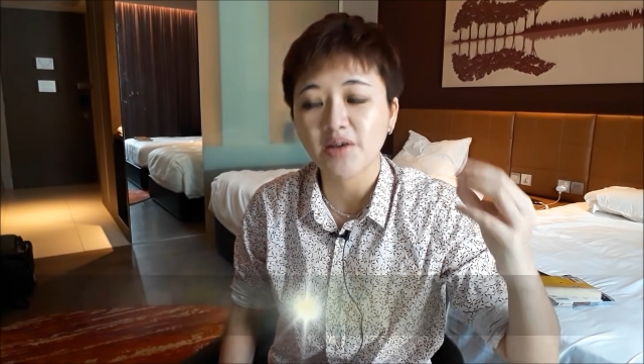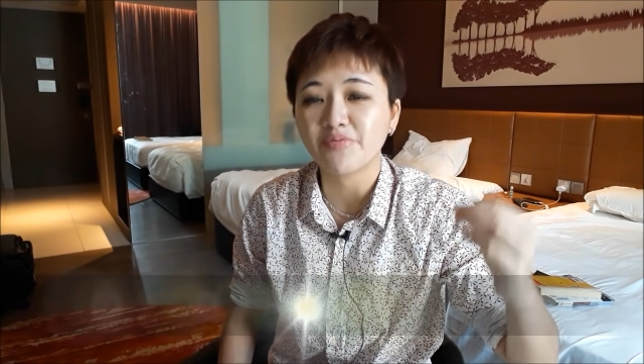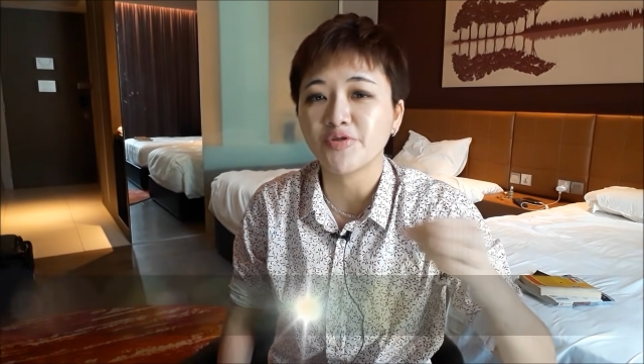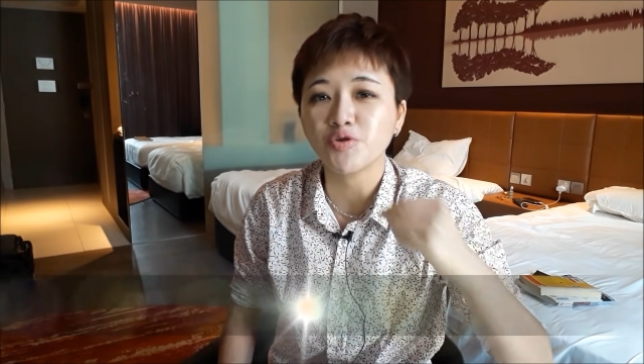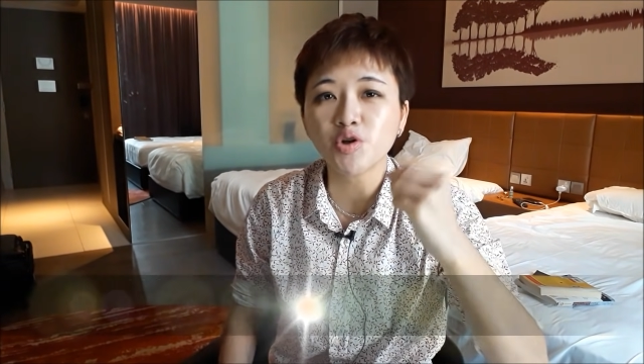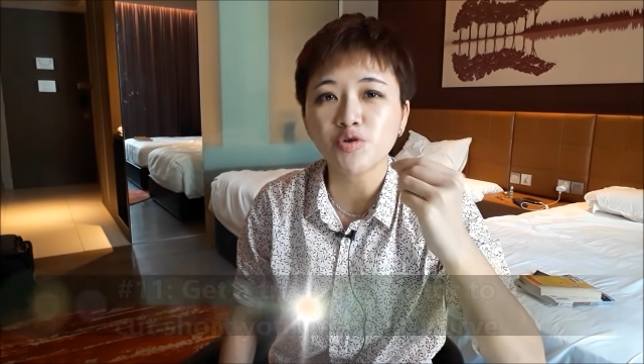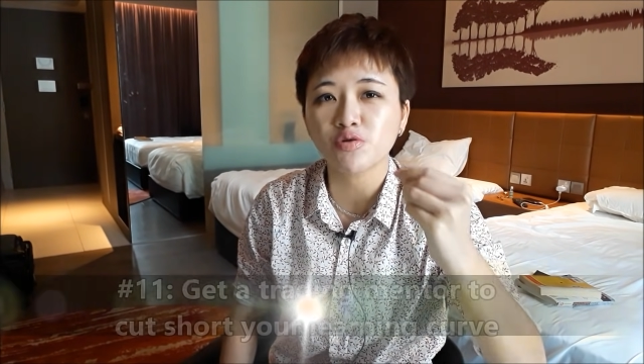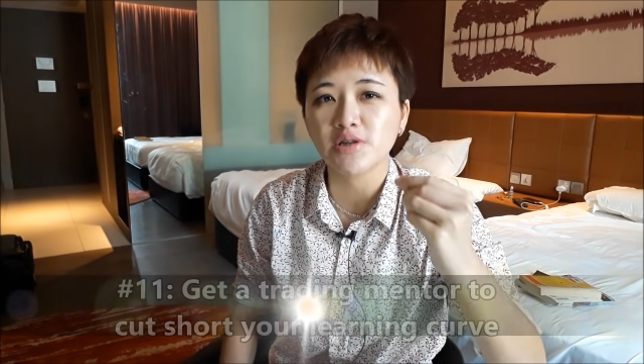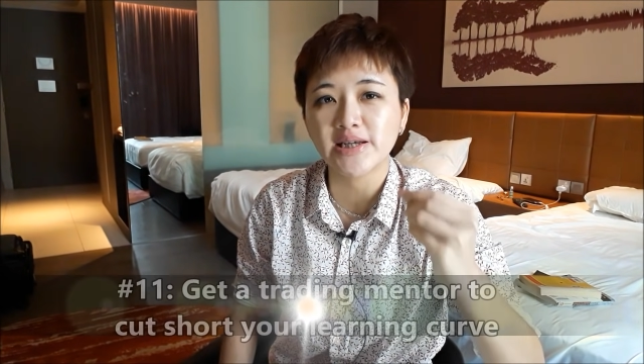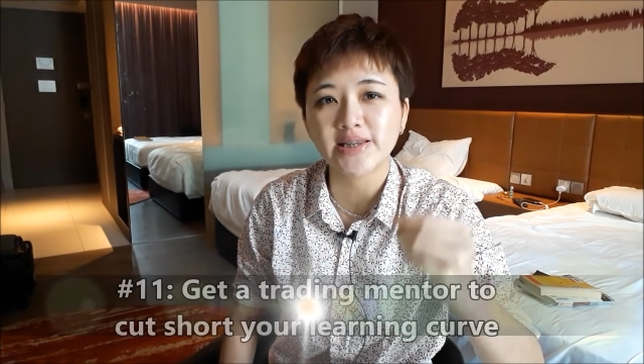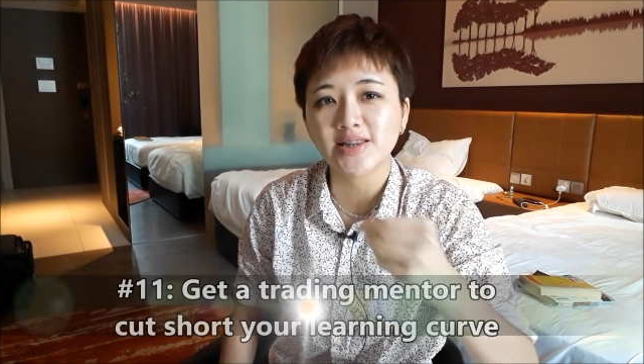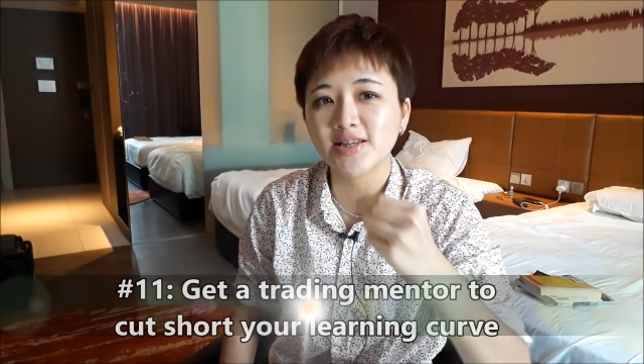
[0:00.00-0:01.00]
If you want to
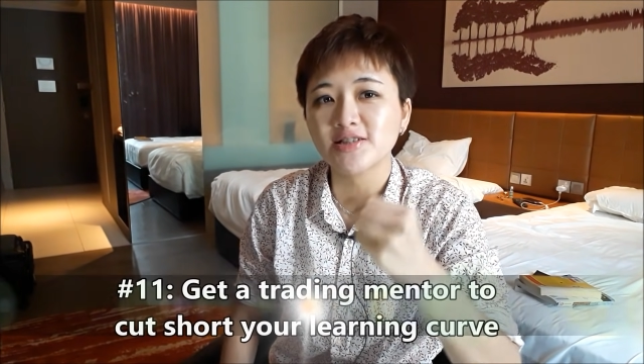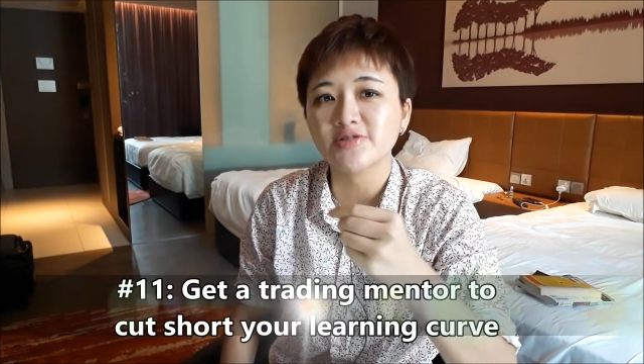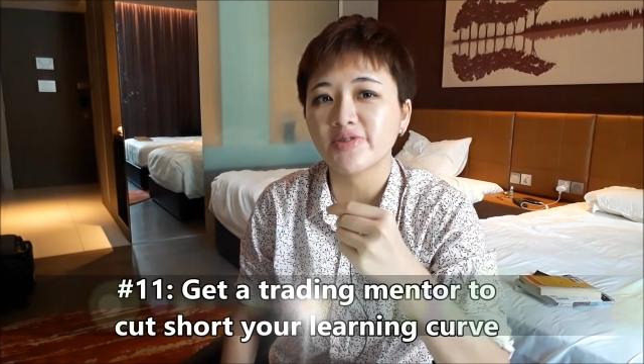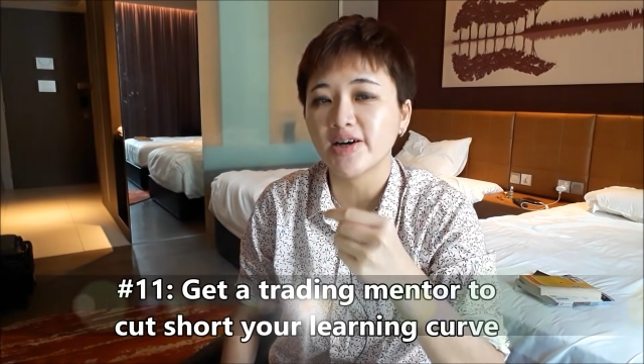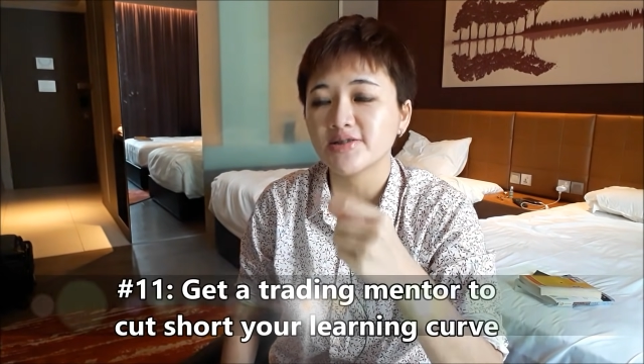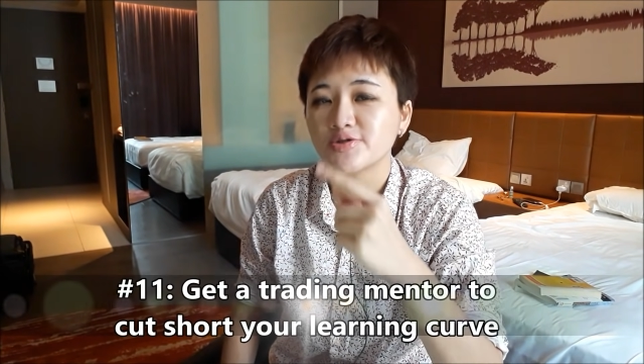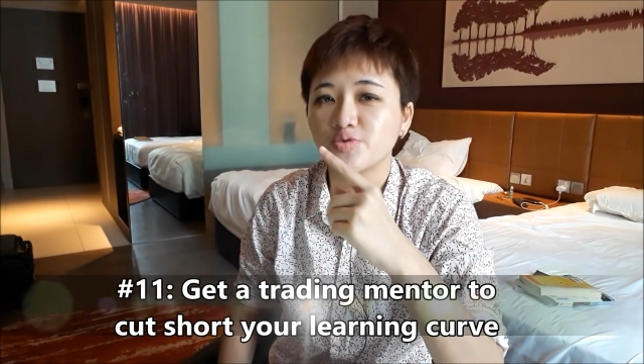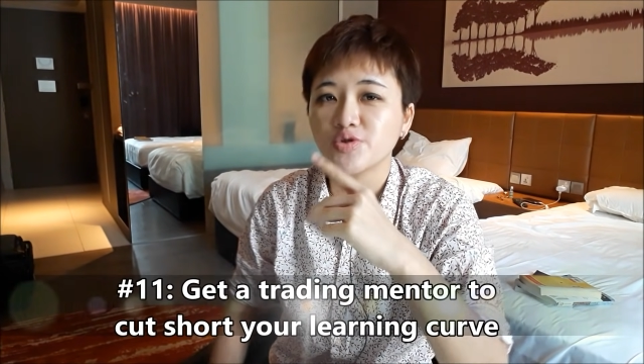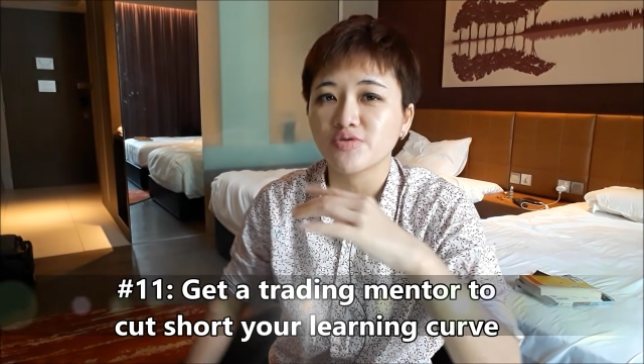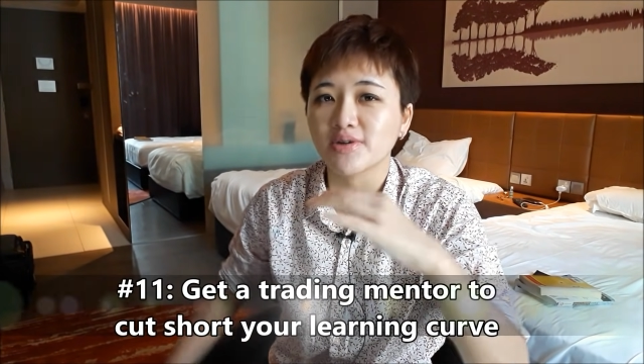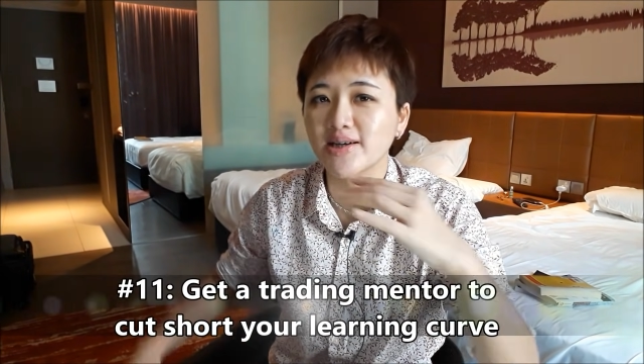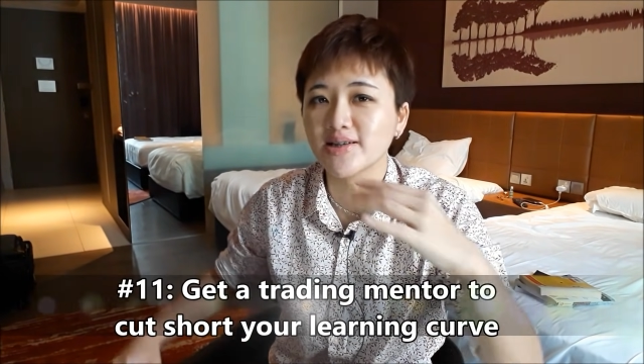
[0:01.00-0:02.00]
learn things fast, you
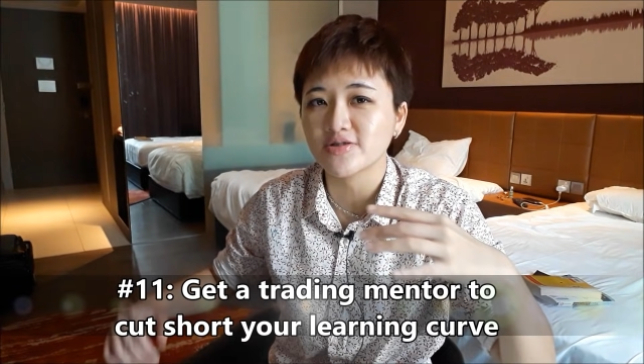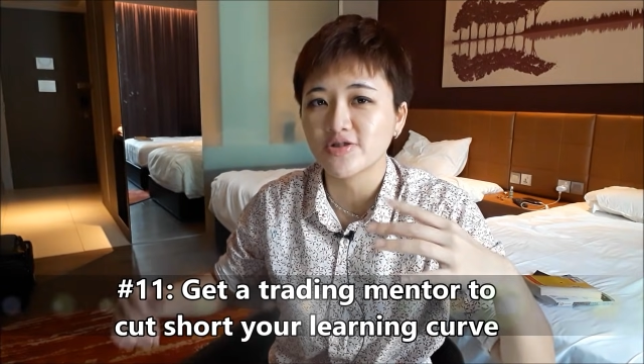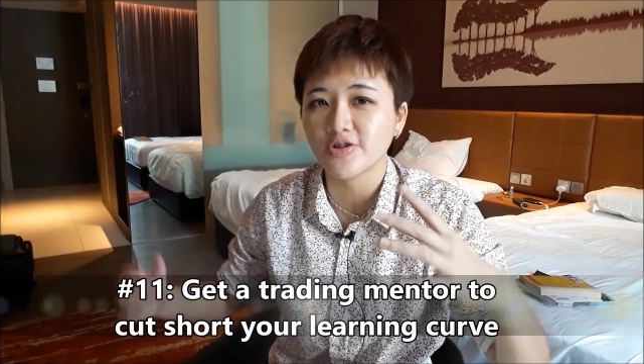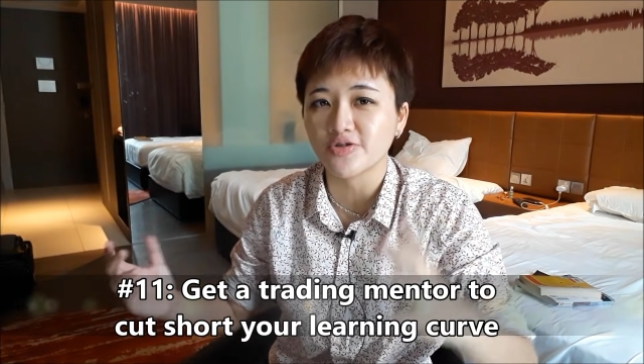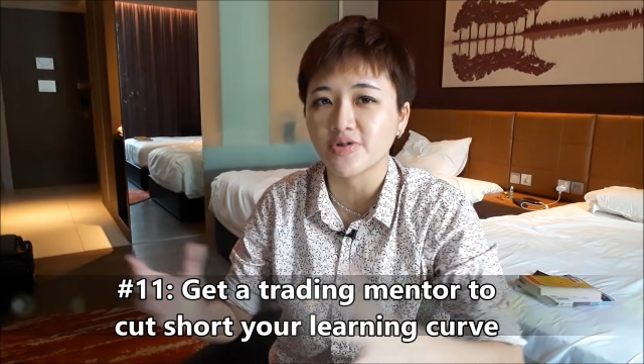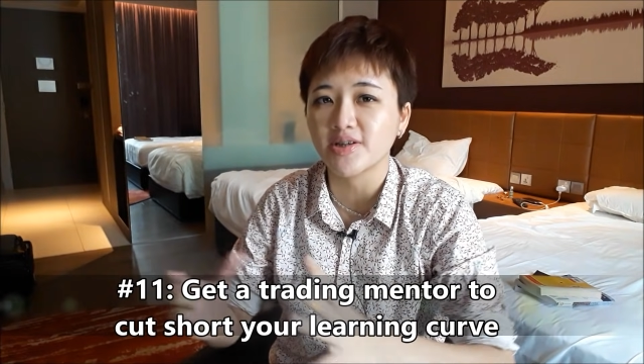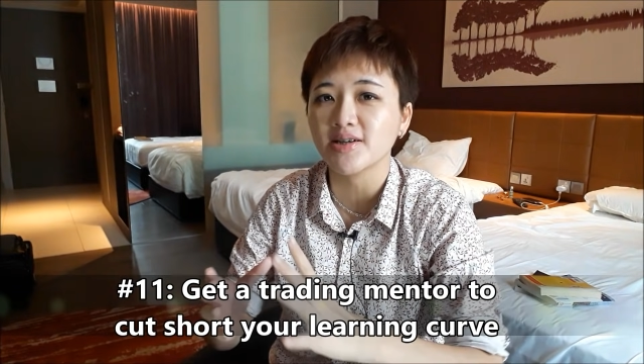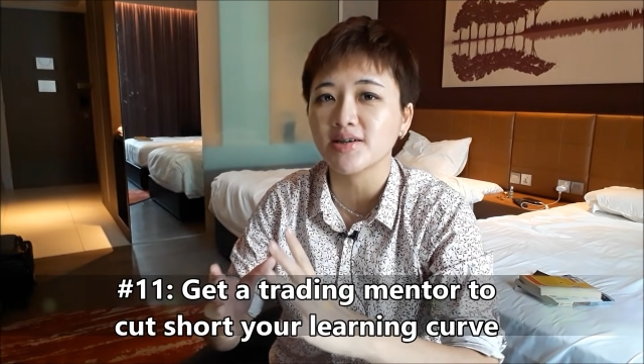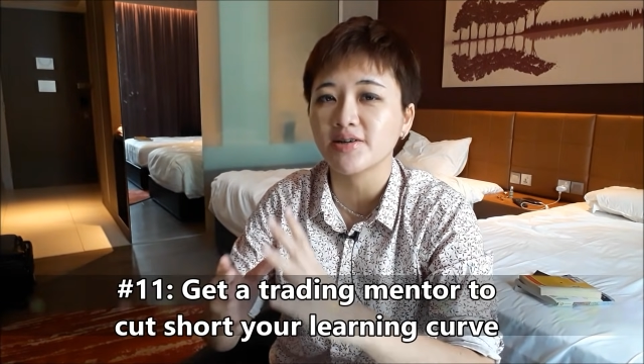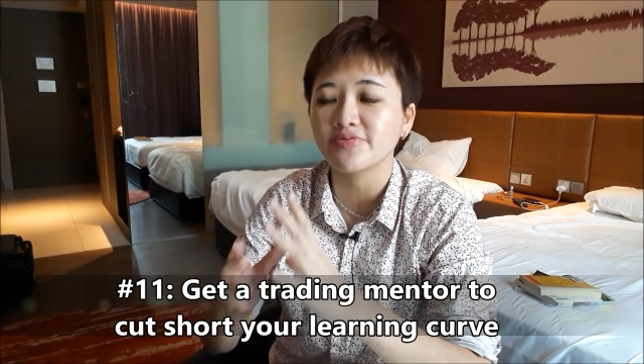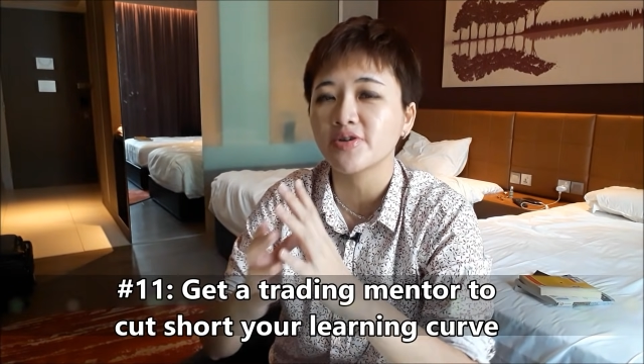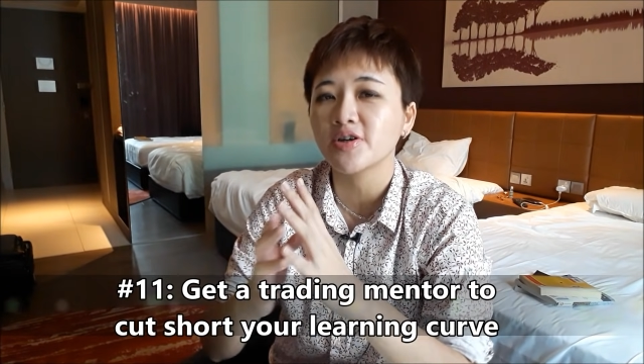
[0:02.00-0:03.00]
want to cut short your trading
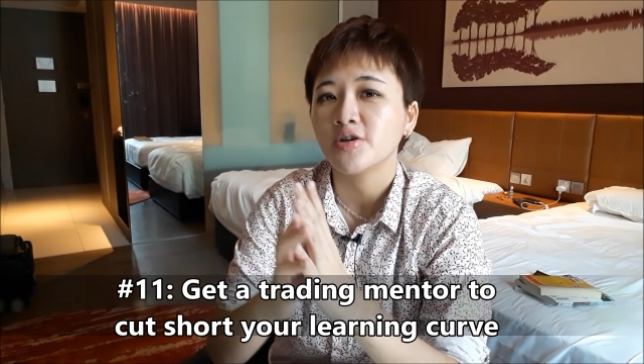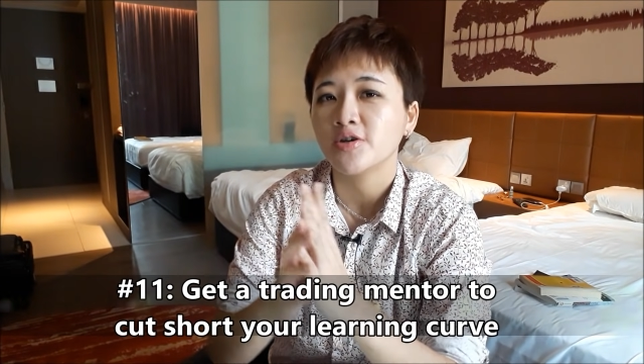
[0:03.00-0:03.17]
curve,